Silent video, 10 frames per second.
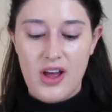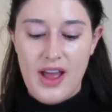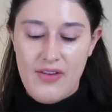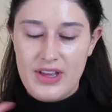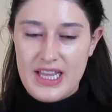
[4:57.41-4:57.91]

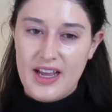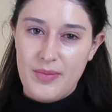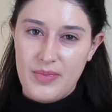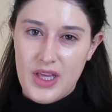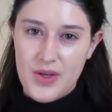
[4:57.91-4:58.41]
everything
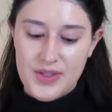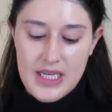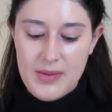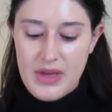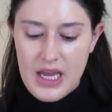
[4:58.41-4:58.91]
I'm
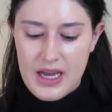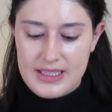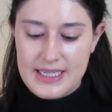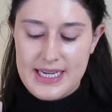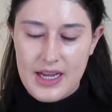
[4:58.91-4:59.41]
using because
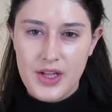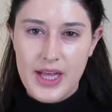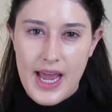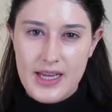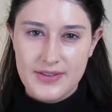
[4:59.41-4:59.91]
it technically
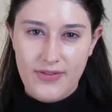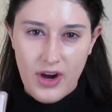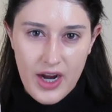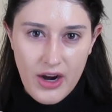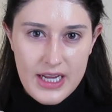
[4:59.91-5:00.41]
has
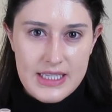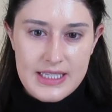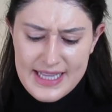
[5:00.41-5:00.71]
fragrance.